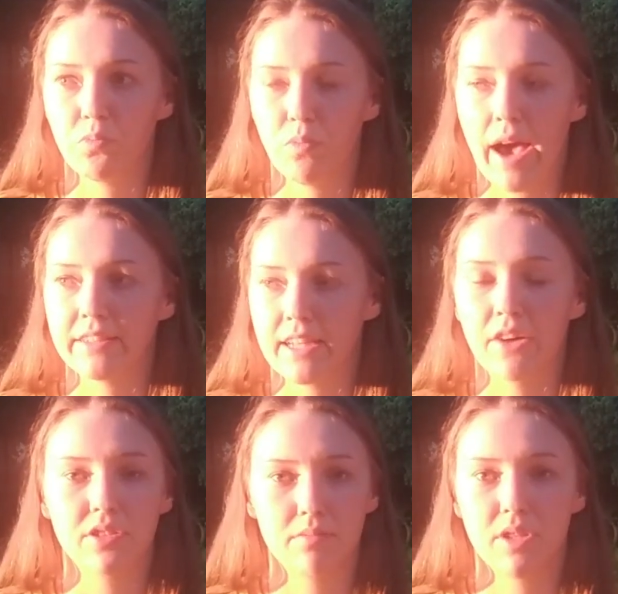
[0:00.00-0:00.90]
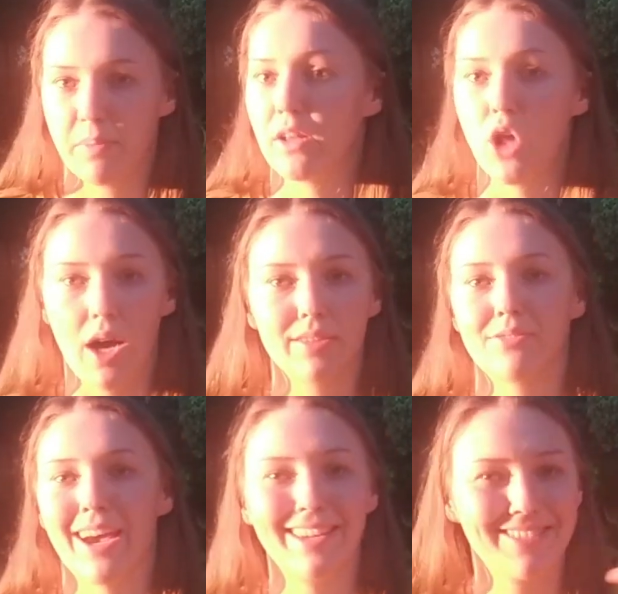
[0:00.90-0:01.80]
ended up to be a loss,
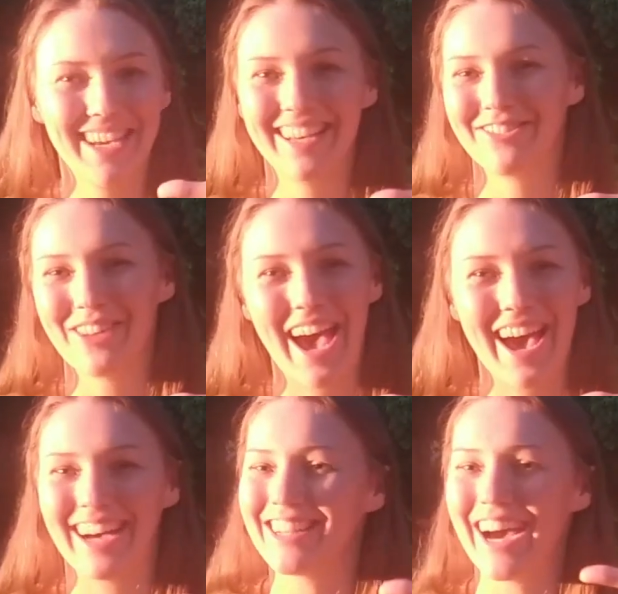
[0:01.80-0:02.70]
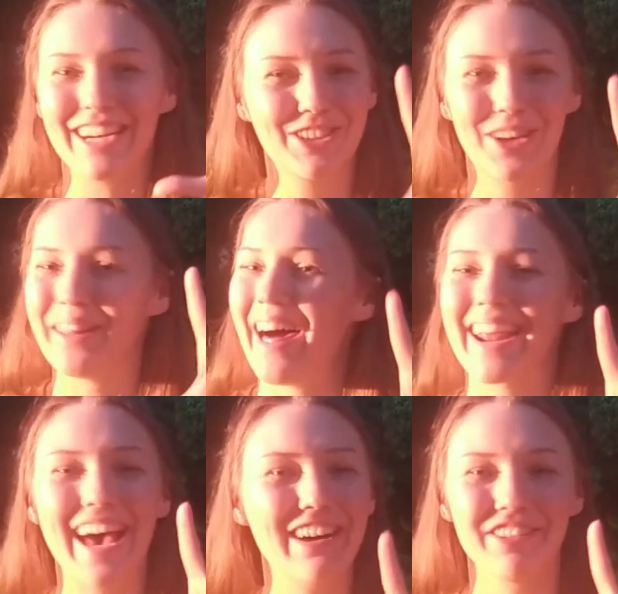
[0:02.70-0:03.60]
right? I took a lot
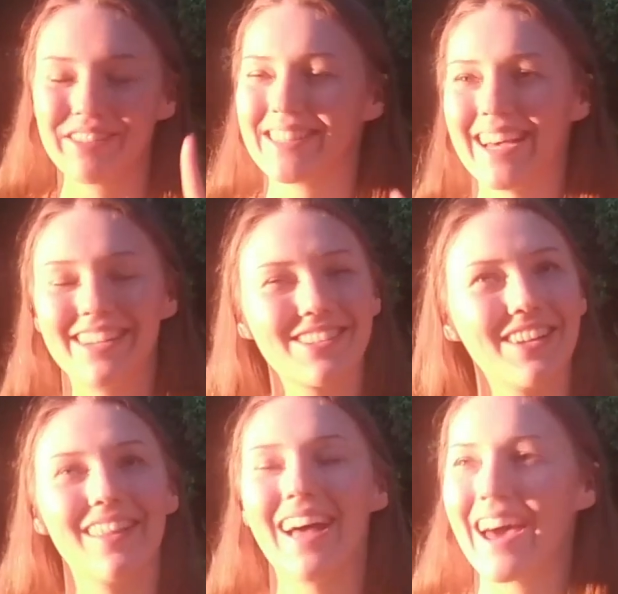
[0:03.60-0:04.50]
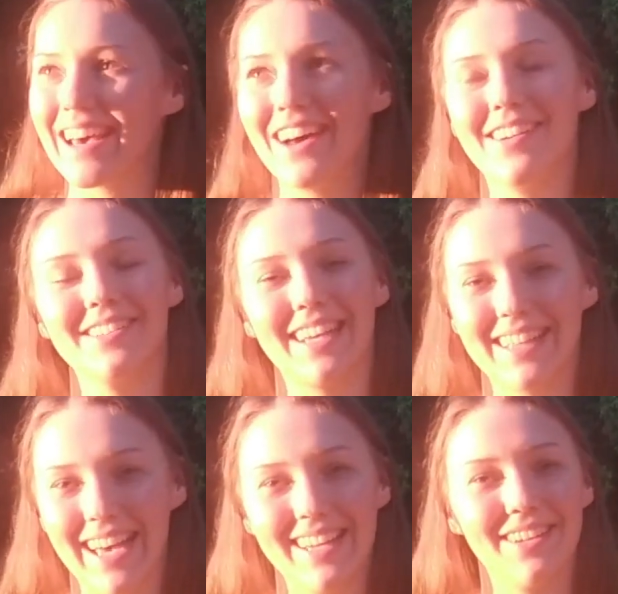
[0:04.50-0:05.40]
of L's. I took a lot of L's at
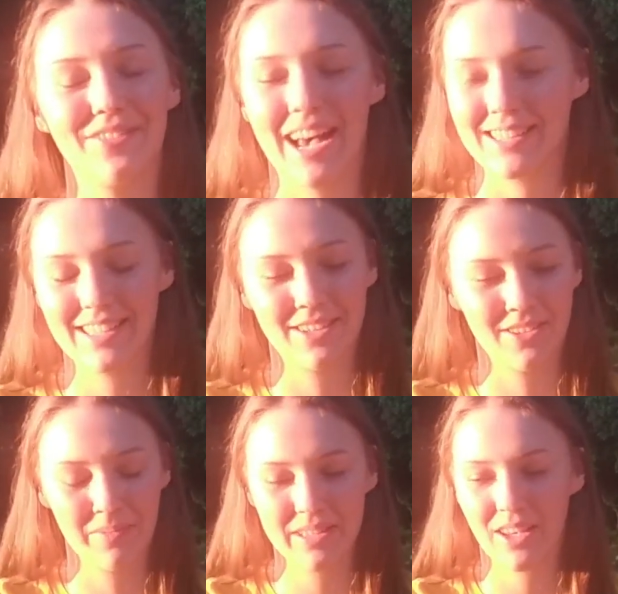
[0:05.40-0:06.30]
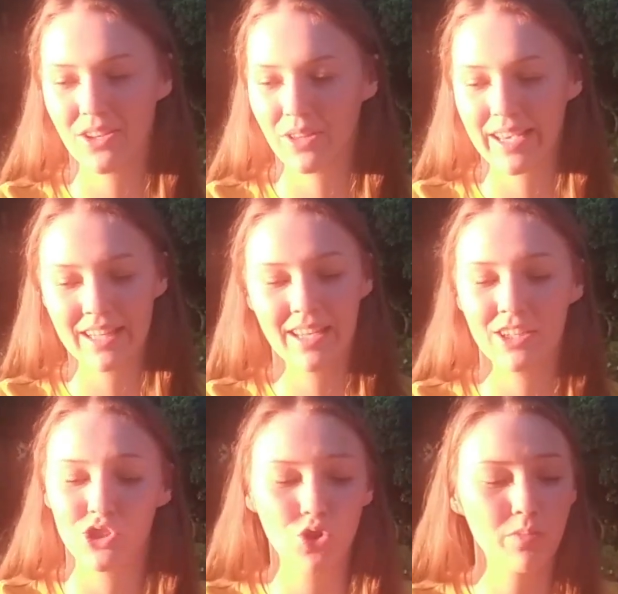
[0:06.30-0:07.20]
the end of last year. Let me tell you, like in
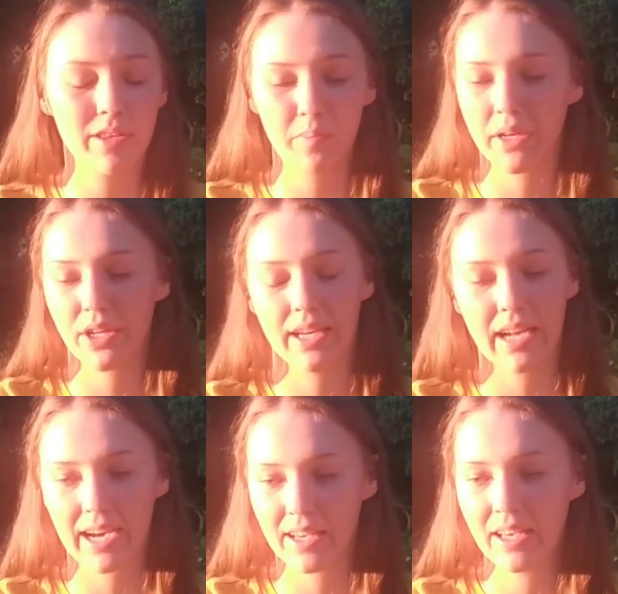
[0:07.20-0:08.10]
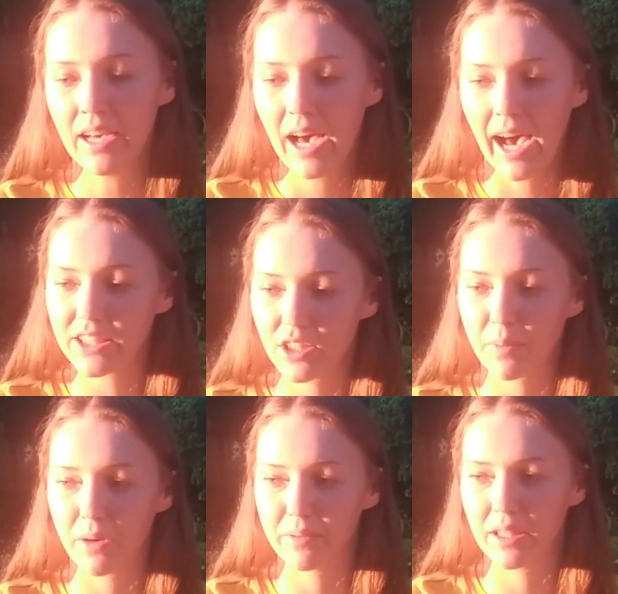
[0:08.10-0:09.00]
a 2-month period, I took
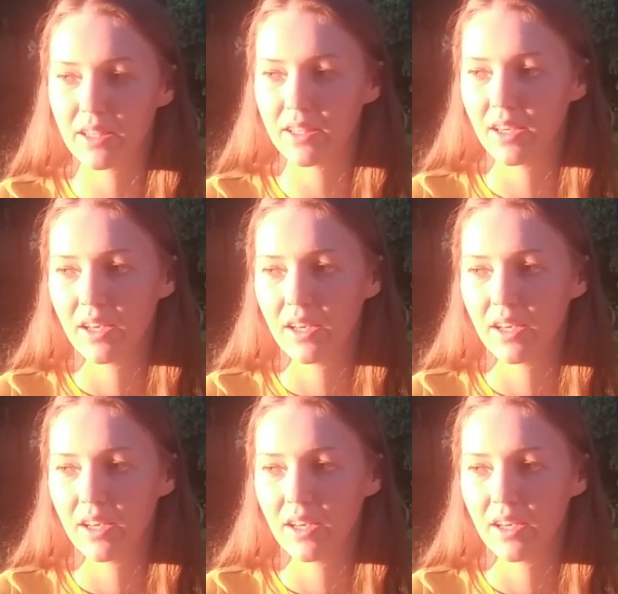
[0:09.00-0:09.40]
probably